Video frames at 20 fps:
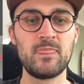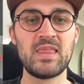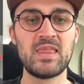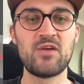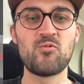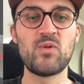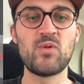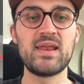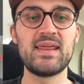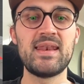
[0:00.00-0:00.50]

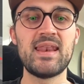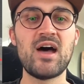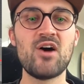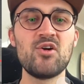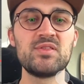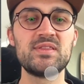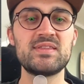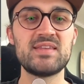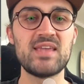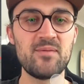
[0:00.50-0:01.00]
And when I now
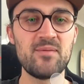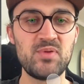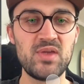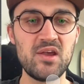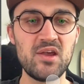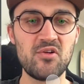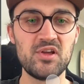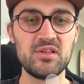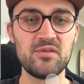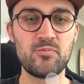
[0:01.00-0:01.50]
tap
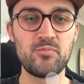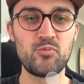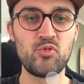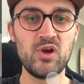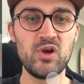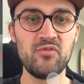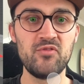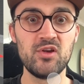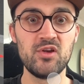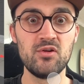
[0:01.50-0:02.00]
here on the
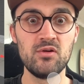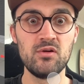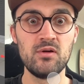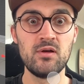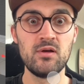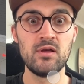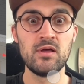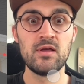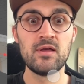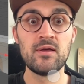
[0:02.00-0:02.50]
preview,
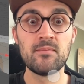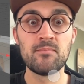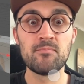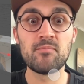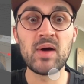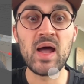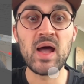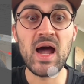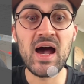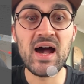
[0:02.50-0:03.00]

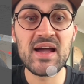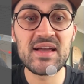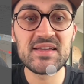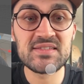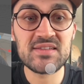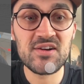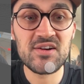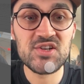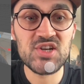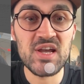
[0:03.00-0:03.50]
my eyes
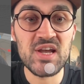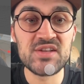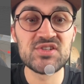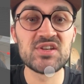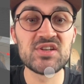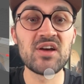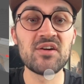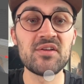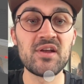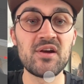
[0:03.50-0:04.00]
are
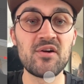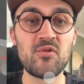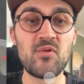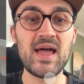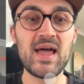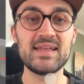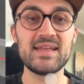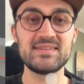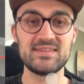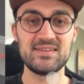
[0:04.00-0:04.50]
changing. Now they're
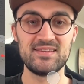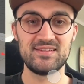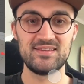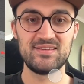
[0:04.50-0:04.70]
red,